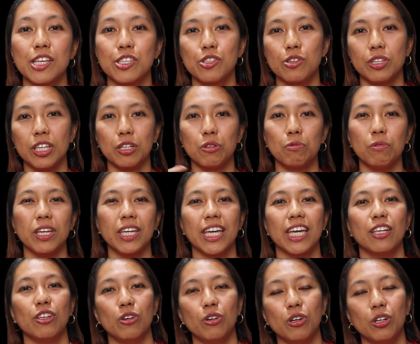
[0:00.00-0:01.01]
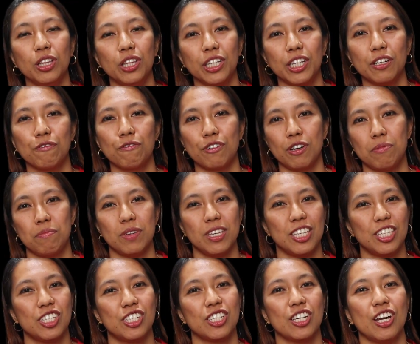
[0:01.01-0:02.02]
so that we can all learn from
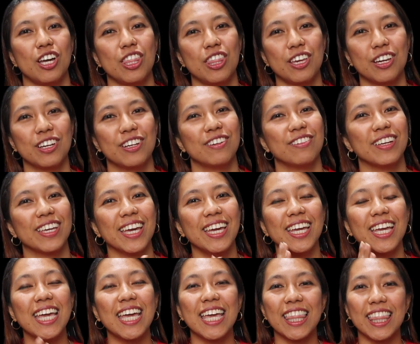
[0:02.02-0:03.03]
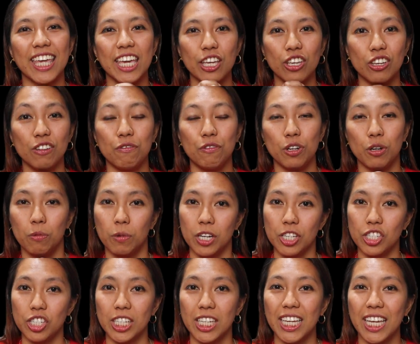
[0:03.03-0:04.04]
each other. Okay, thank you for
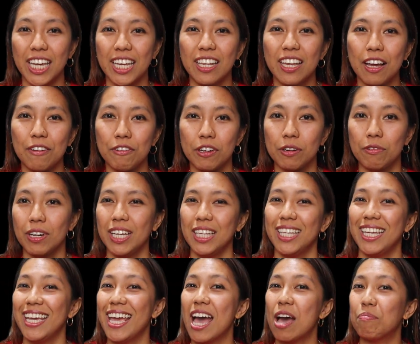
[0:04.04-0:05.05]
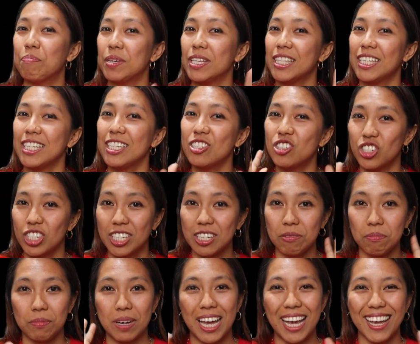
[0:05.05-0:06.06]
watching and have a great day. Happy
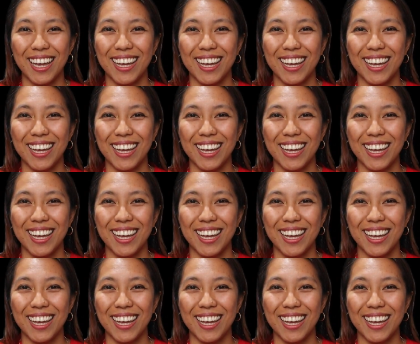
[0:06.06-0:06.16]
teaching. Bye.